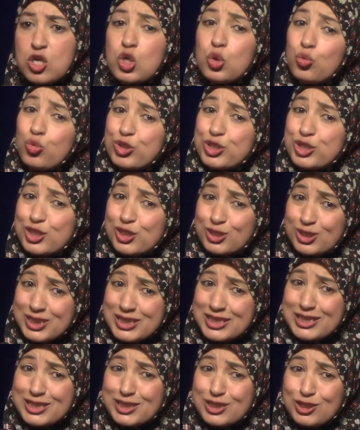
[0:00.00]
which
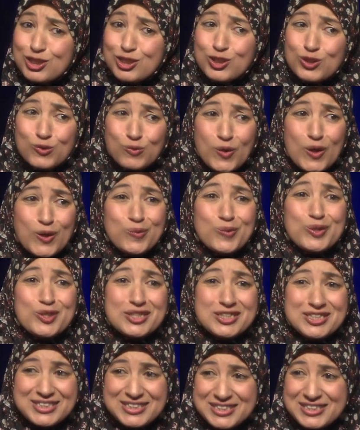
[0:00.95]
leads to what we
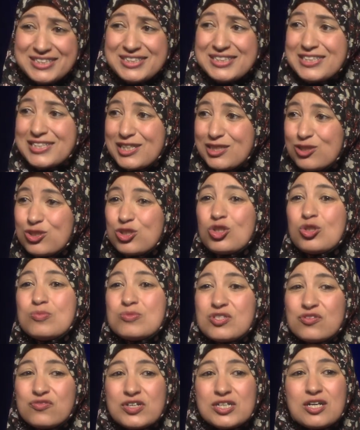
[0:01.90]
are seeing in
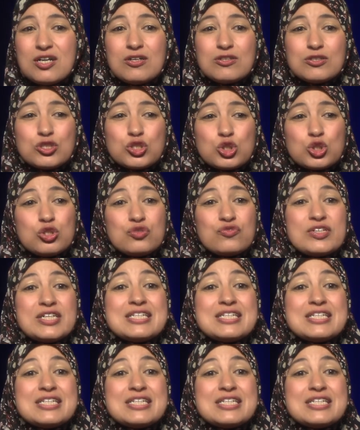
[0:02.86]
terms of a culture of